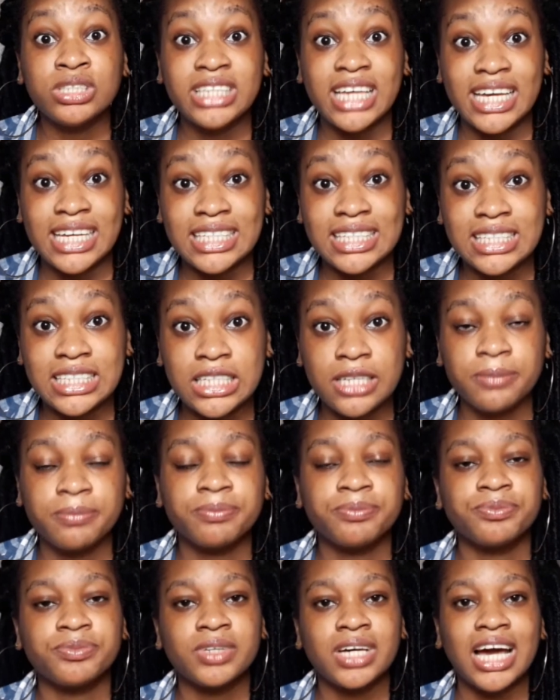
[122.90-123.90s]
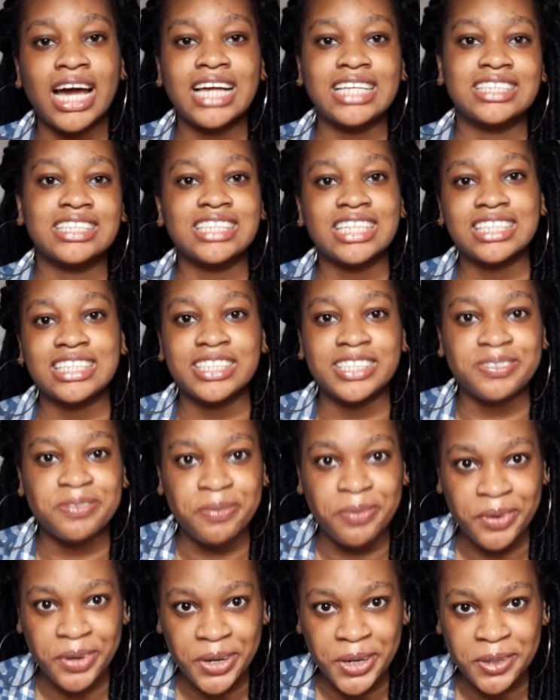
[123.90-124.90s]
deity, answered this
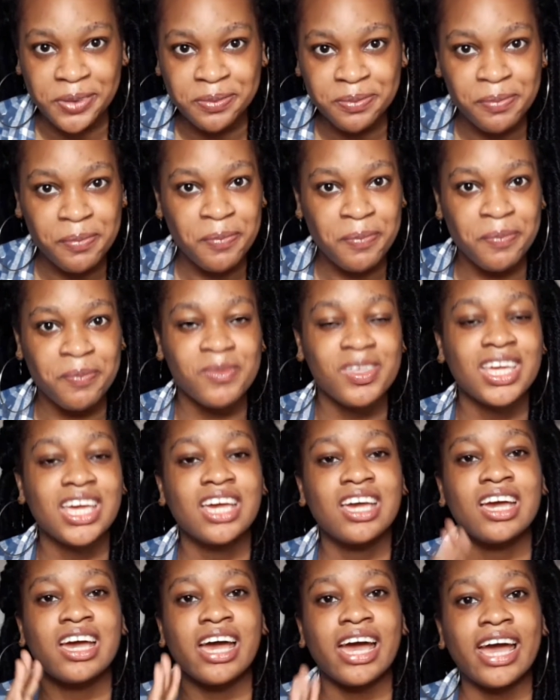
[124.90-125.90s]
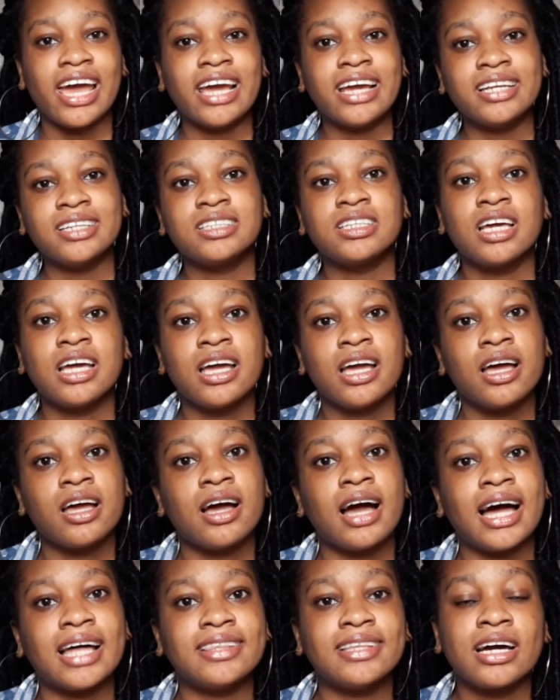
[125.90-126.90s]
prayer, and
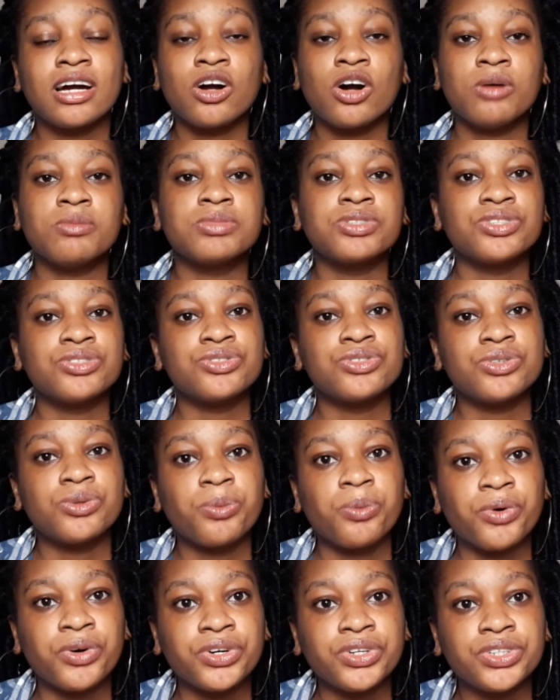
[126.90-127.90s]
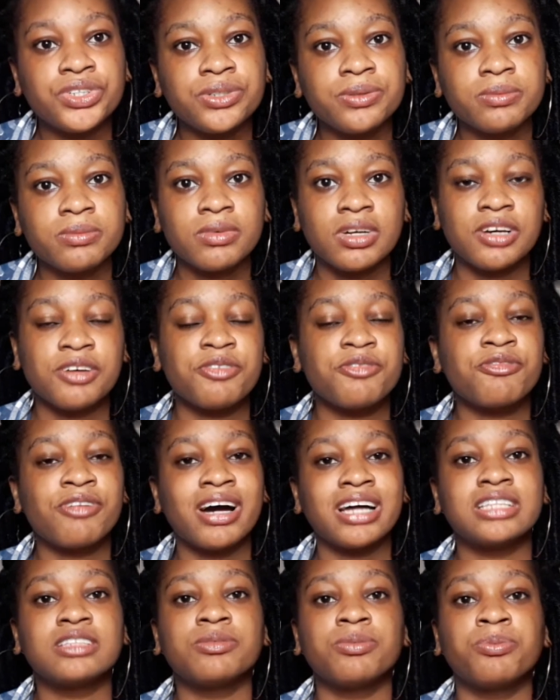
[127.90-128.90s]
Ada comes into the world, a
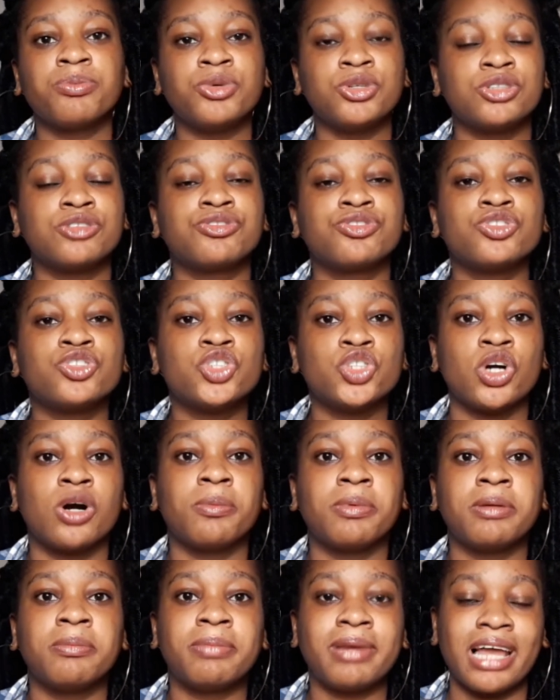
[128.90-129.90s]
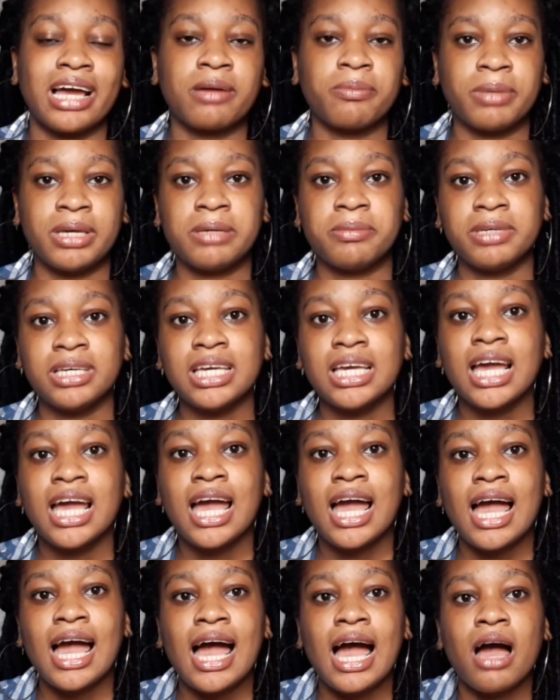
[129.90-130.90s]
fat, beautiful, chubby black baby,
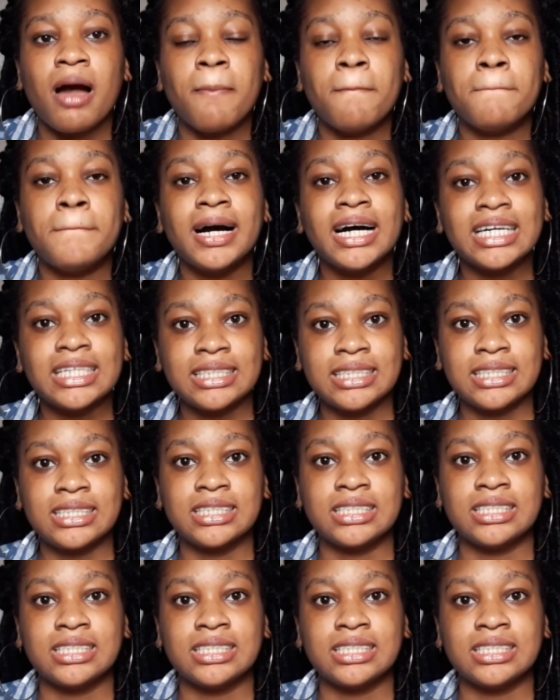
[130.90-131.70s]
but